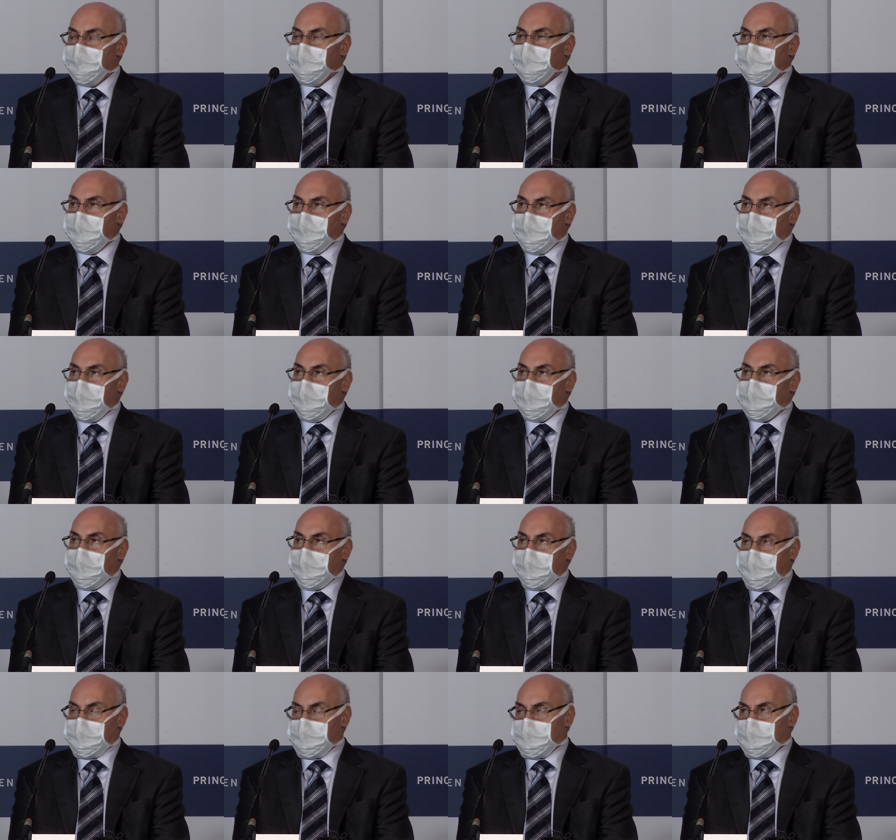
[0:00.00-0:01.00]
by a
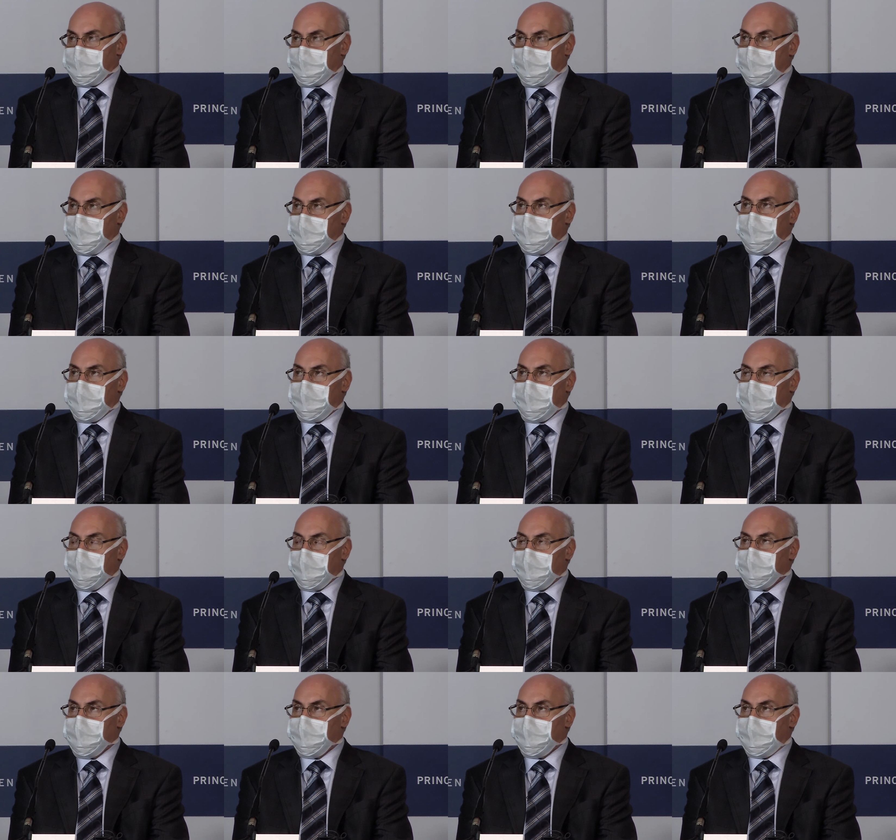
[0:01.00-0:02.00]
machine called a
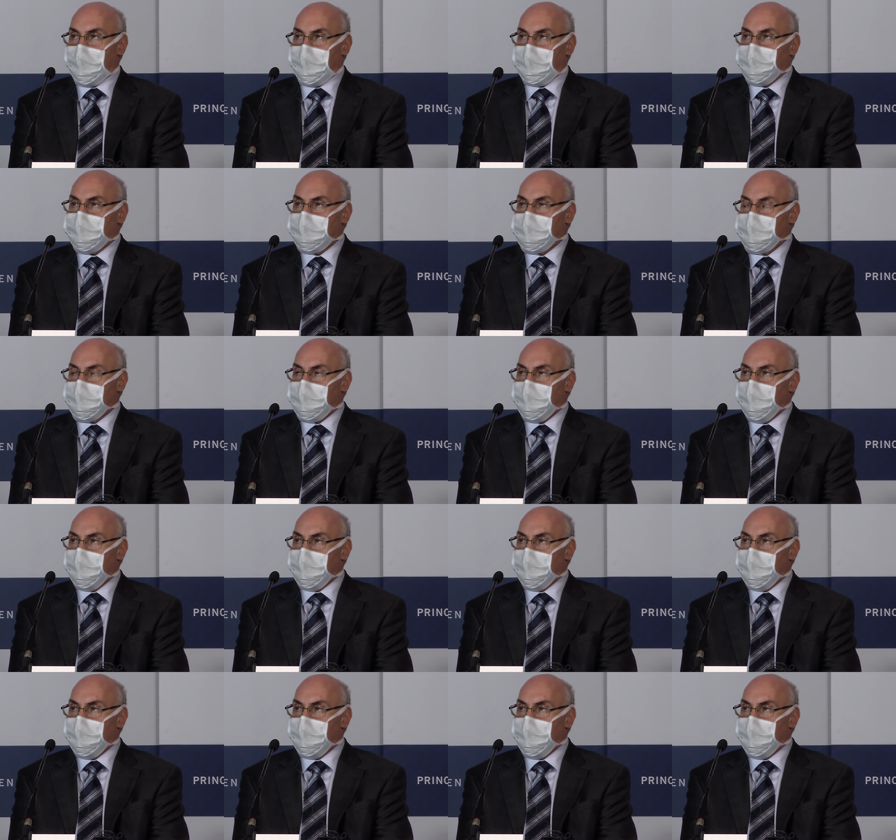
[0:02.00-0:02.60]
ribosome